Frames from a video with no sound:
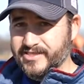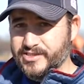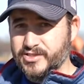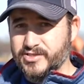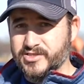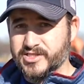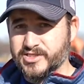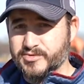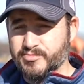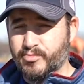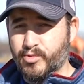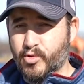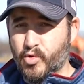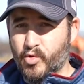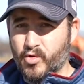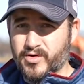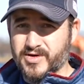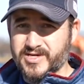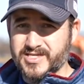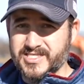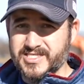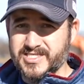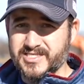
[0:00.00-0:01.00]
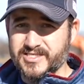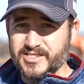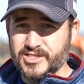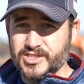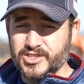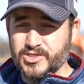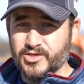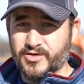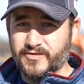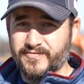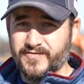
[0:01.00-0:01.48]
to this porous
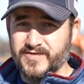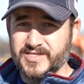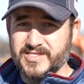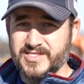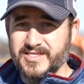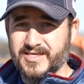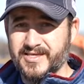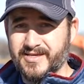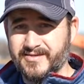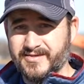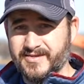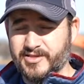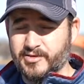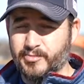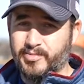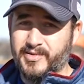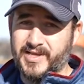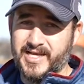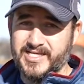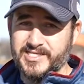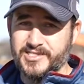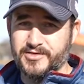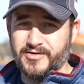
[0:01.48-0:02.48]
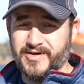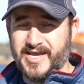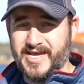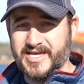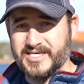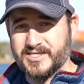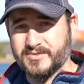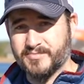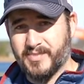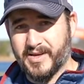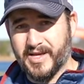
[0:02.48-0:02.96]
surface the plaster
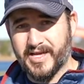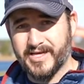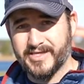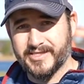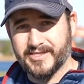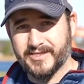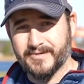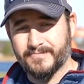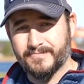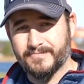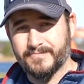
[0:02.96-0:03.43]
has behind it.